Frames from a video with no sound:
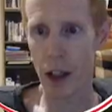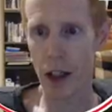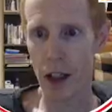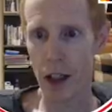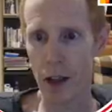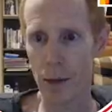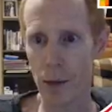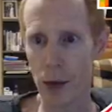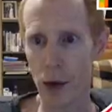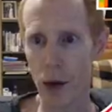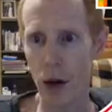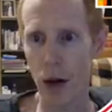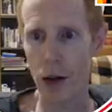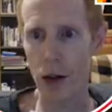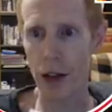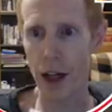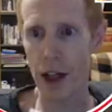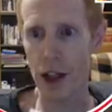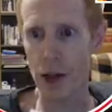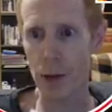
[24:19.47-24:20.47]
in
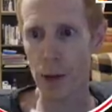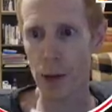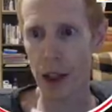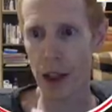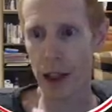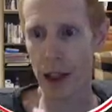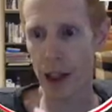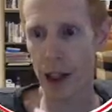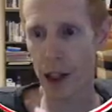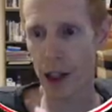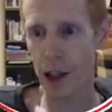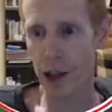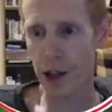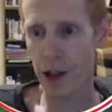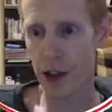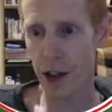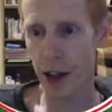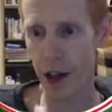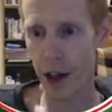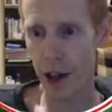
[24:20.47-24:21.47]
progress
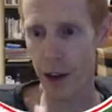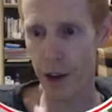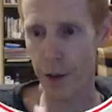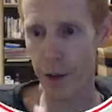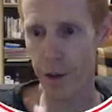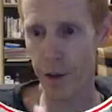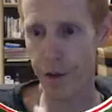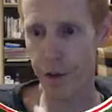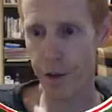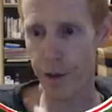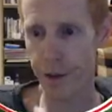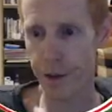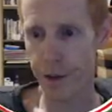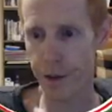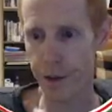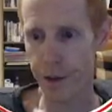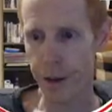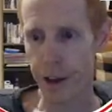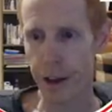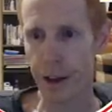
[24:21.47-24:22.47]
because of
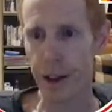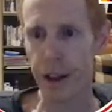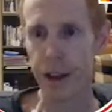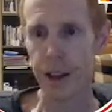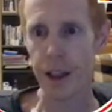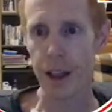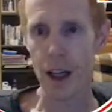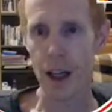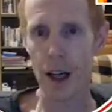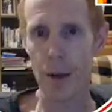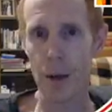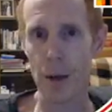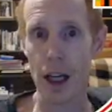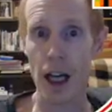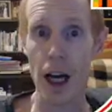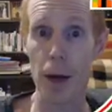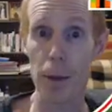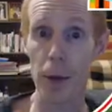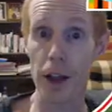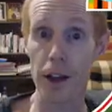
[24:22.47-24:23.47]
a
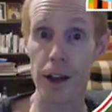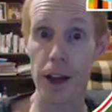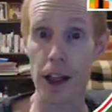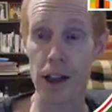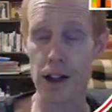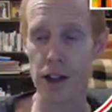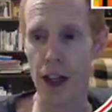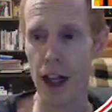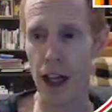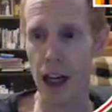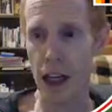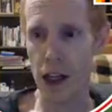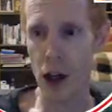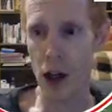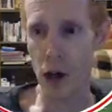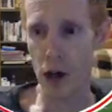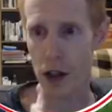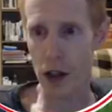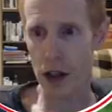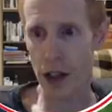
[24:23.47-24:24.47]
couple of things that I
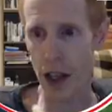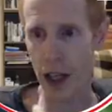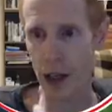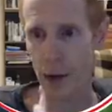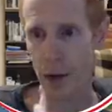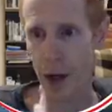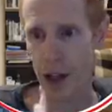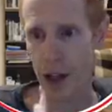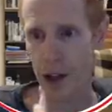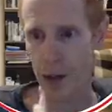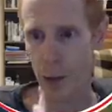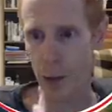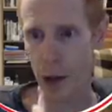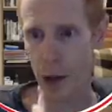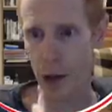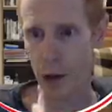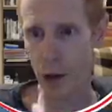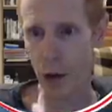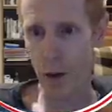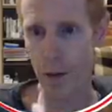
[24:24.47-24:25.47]
noticed anyways, and we'll
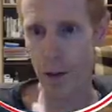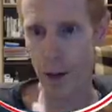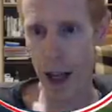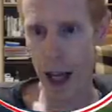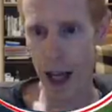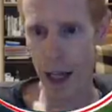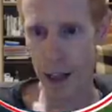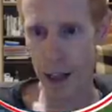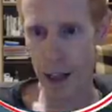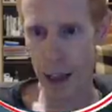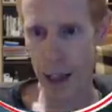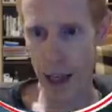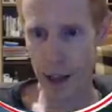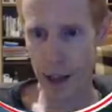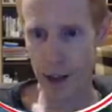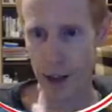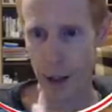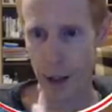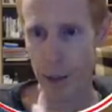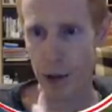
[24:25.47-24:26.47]
go over that in the
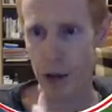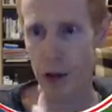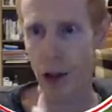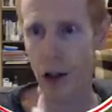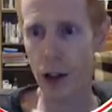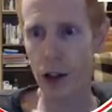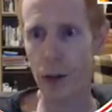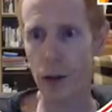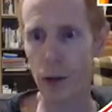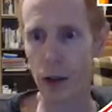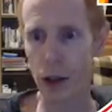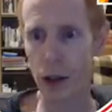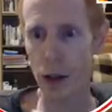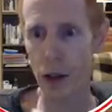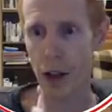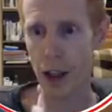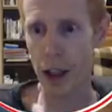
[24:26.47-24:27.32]
next episode, and we'll do it